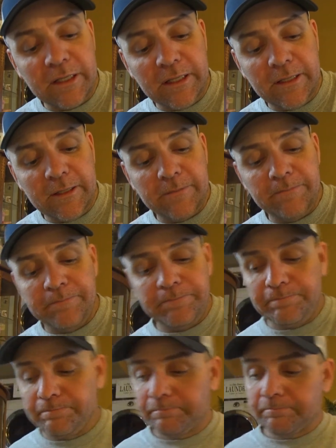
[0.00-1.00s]
then
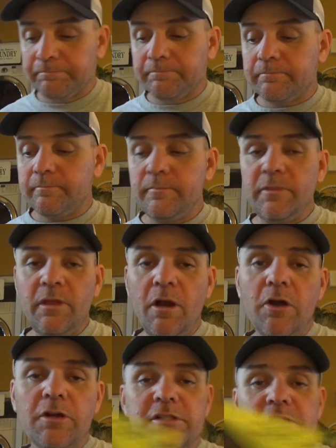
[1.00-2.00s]

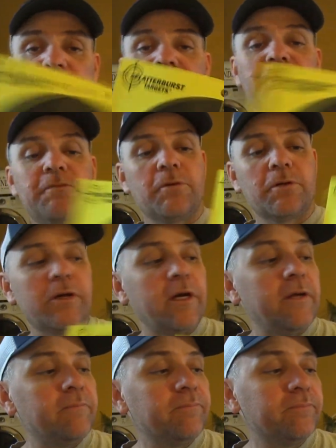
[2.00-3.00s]
on the 64 grain,